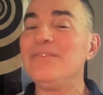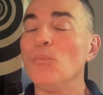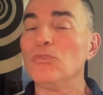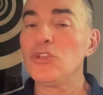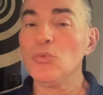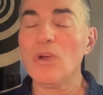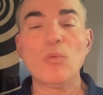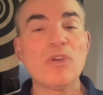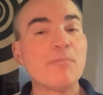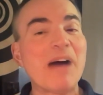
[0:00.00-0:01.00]
do it
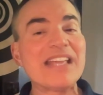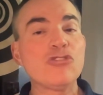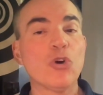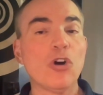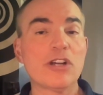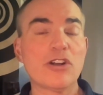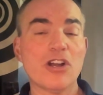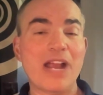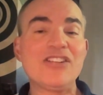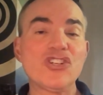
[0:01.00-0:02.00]
with my
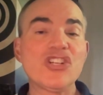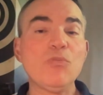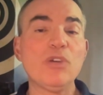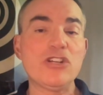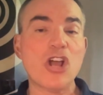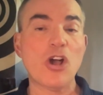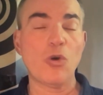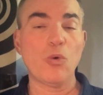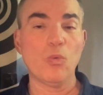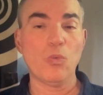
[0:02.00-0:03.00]
daughter and she would
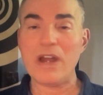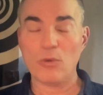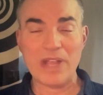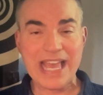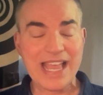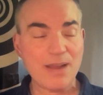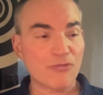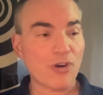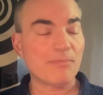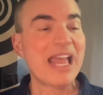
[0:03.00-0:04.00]
know where we came
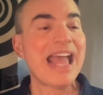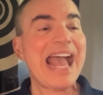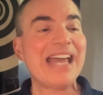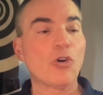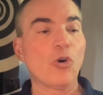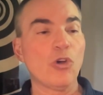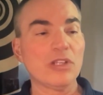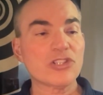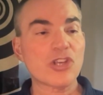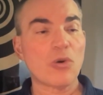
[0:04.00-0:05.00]
from. And
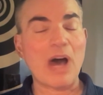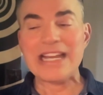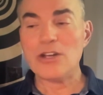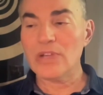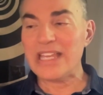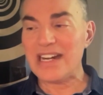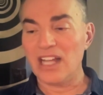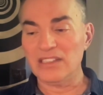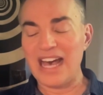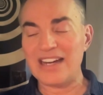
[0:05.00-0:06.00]
also, I don't get
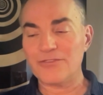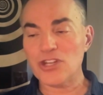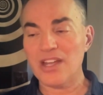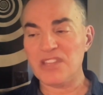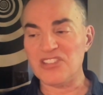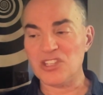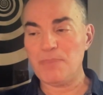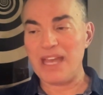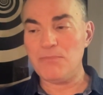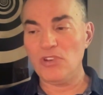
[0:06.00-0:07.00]
a lot of time to
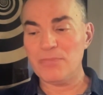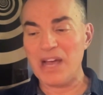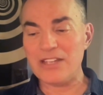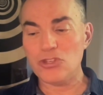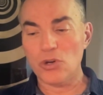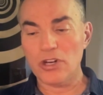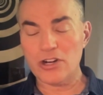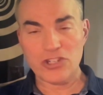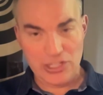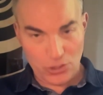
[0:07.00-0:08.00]
spend with my
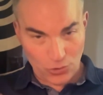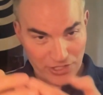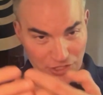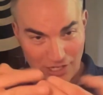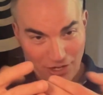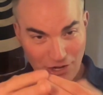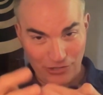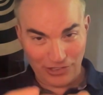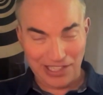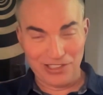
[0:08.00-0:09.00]
daughter. She's always on her
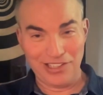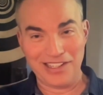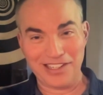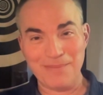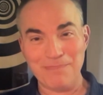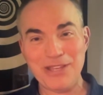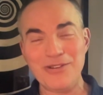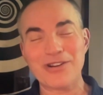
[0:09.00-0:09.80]
little computer